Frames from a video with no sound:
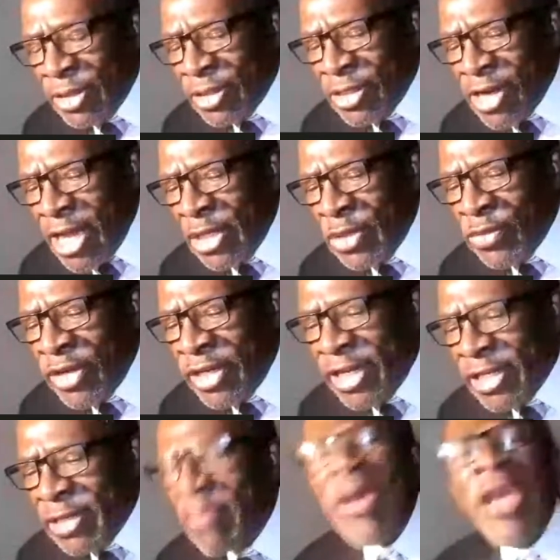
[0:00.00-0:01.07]
trying to read
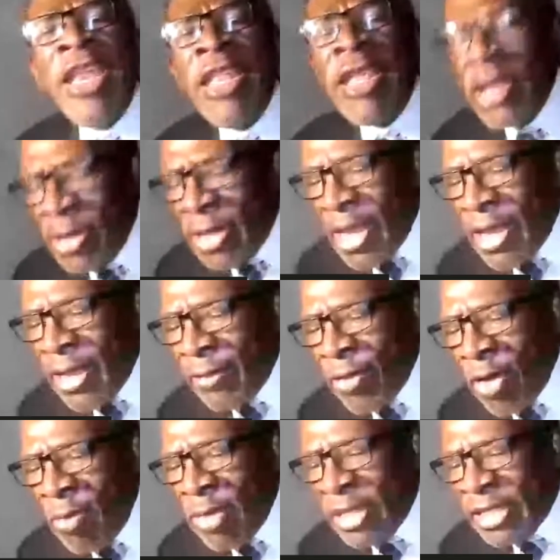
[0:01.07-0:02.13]
as many
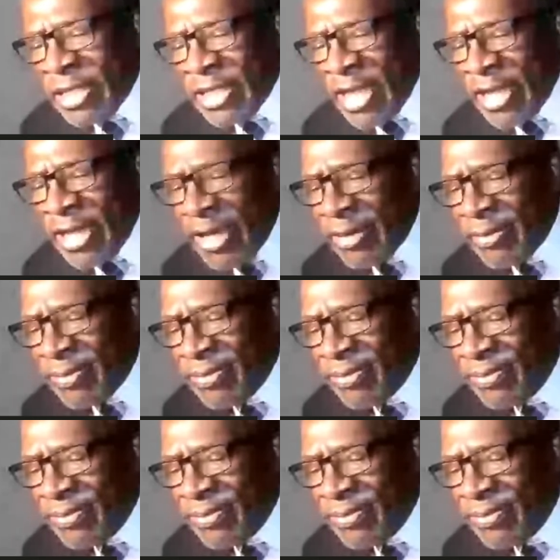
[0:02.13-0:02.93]
comments as I can.